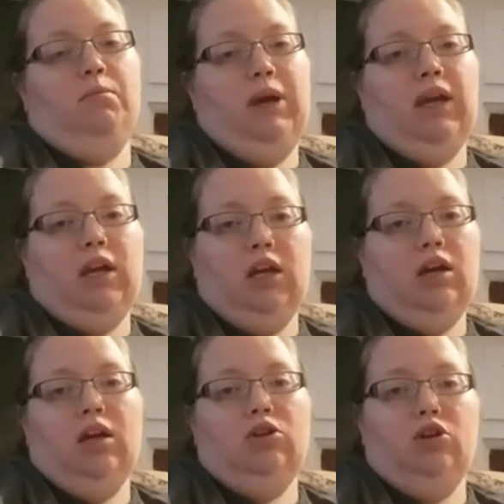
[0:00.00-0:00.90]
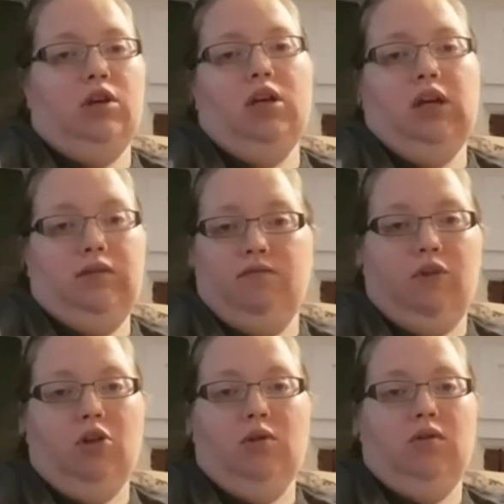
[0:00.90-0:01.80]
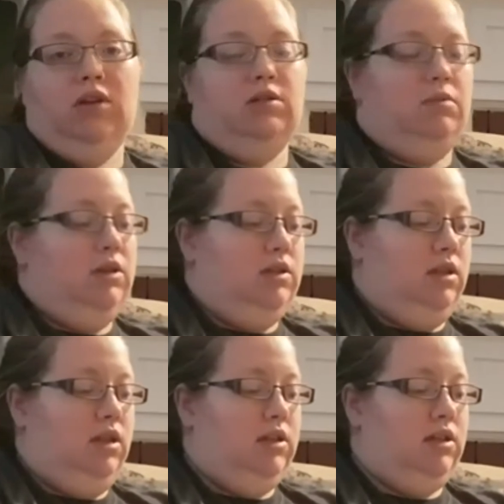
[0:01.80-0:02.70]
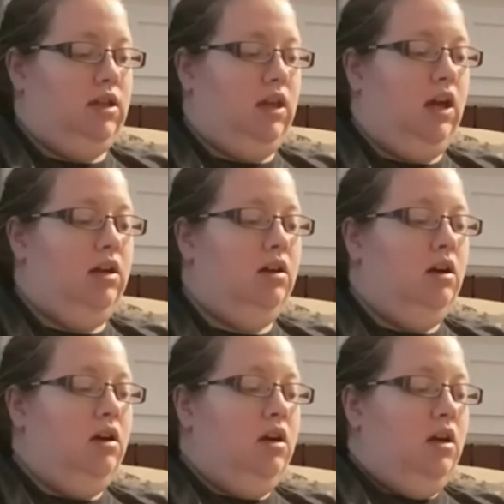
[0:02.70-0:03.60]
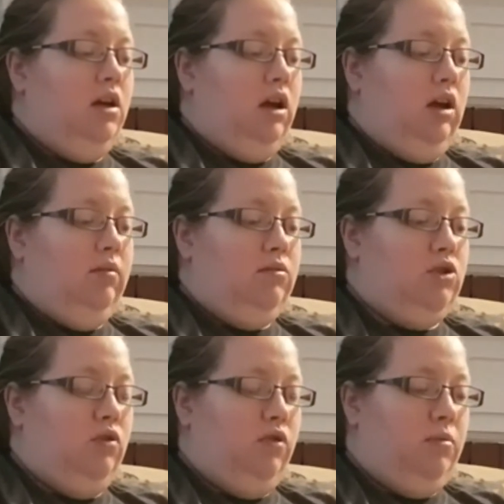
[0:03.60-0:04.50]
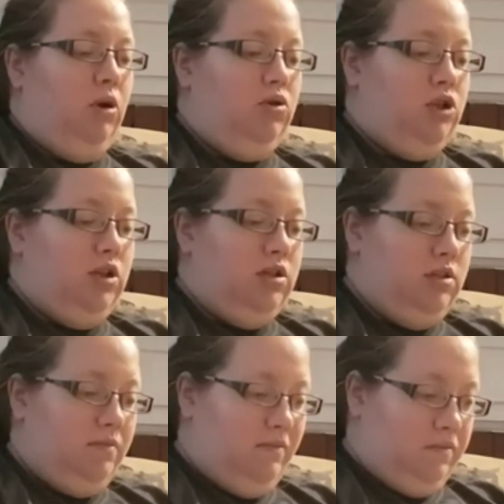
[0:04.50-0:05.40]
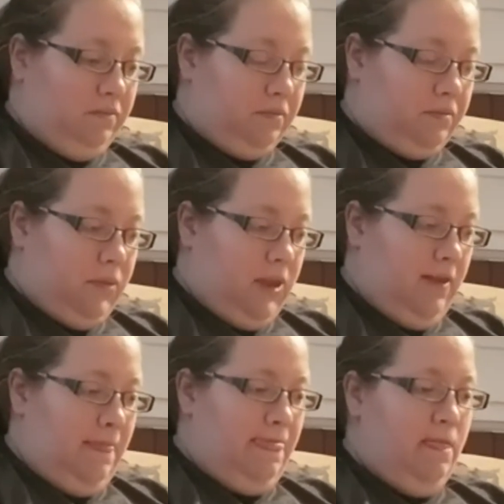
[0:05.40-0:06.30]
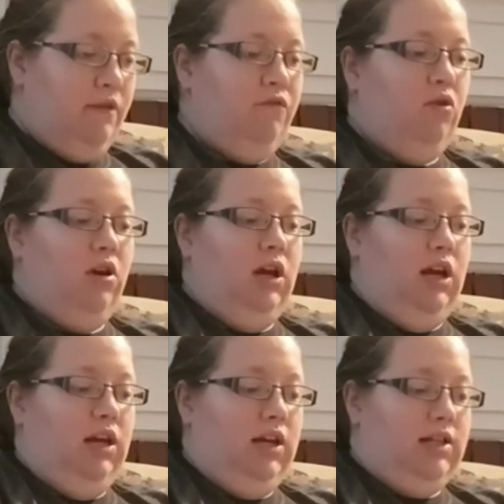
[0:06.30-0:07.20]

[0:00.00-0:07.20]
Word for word: baking and cooking and following recipes and things like that. So for potions, for an